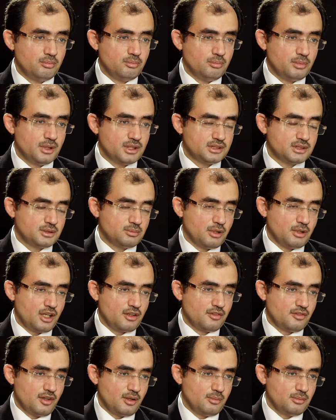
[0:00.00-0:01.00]
But
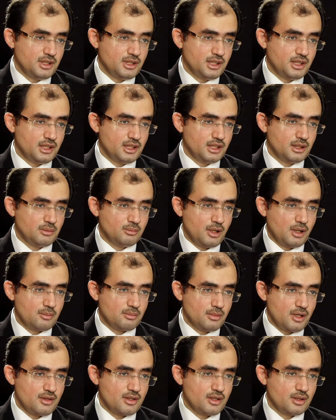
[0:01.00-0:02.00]
my family, my
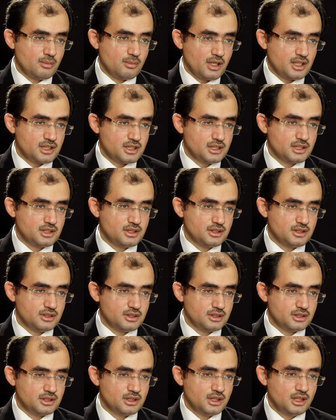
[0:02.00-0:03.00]
mother, my
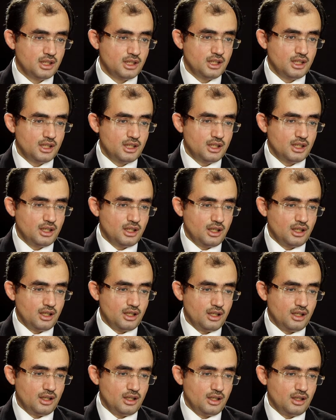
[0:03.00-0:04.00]
sisters,
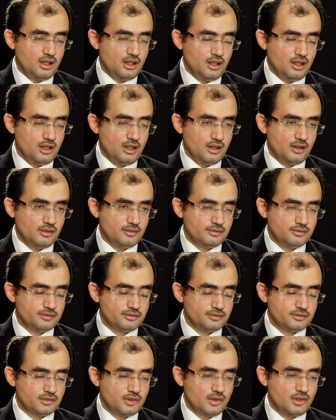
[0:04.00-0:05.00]

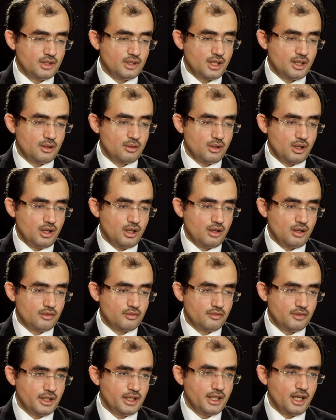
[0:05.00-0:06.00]
they
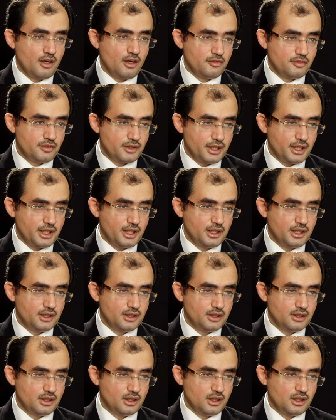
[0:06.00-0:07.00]
are very
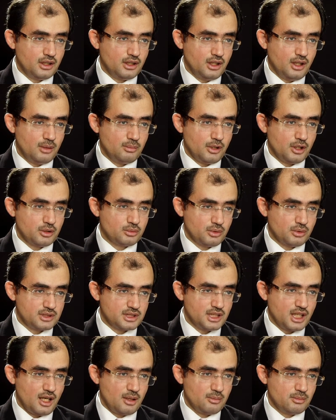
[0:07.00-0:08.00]
afraid about
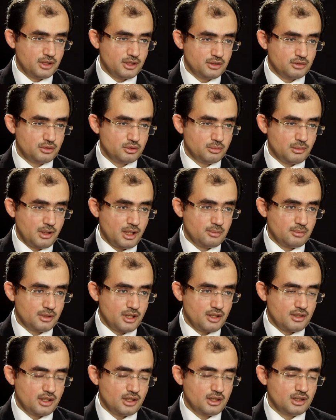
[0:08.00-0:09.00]
what's happened to my
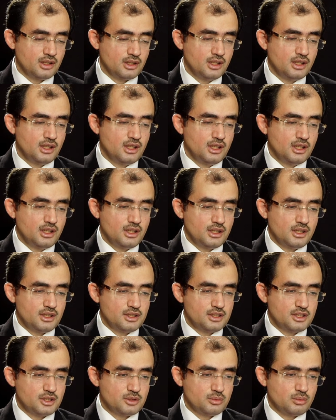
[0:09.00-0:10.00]
brother.
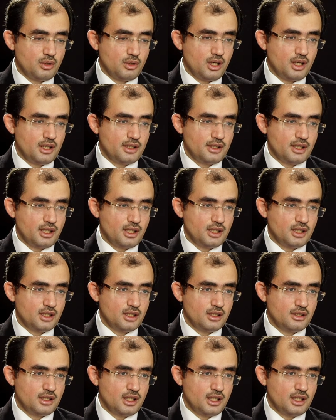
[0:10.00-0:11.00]
This is why
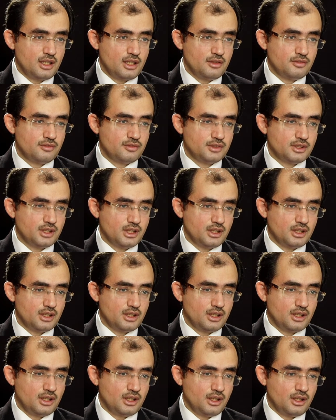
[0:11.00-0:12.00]
they lived
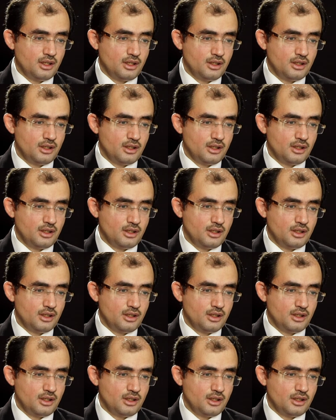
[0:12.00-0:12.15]
in